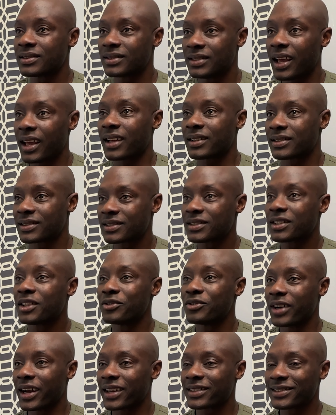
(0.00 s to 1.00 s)
Yes,
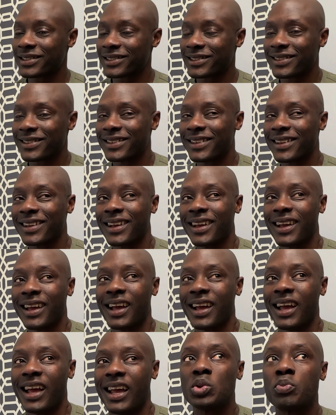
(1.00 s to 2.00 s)
correct.
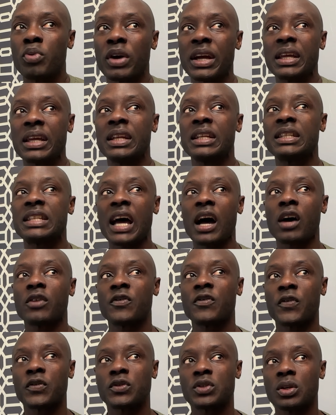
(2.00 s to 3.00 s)
Breaking it down
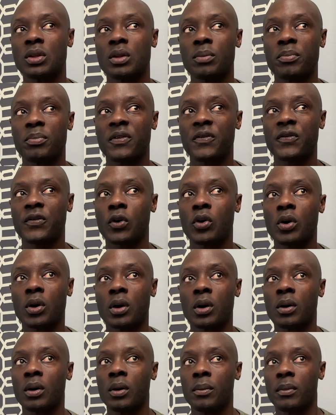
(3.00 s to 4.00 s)
to the
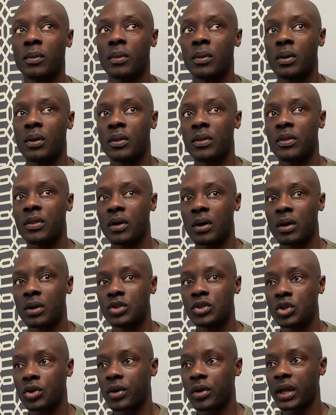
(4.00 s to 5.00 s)
before... the
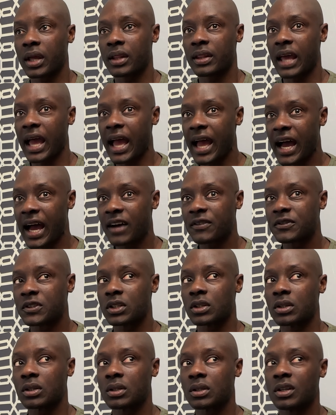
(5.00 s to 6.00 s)
during and the
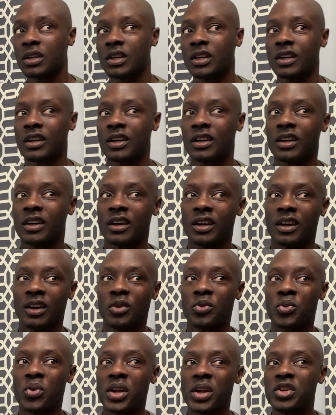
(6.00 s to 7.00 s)
after,
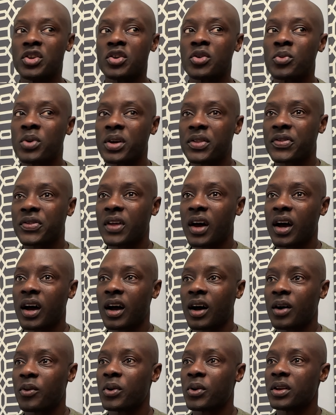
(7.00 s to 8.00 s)
when you're with
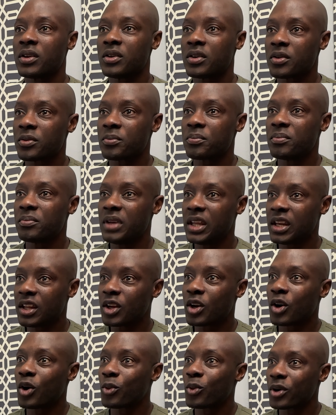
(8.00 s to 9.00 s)
when you're meeting
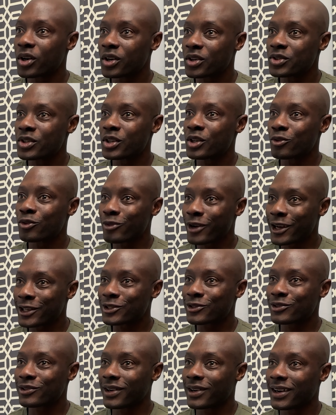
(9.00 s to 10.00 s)
coworkers in a
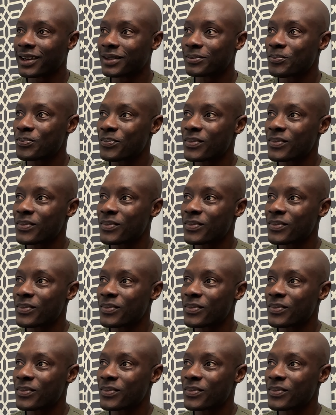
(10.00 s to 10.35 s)
restaurant,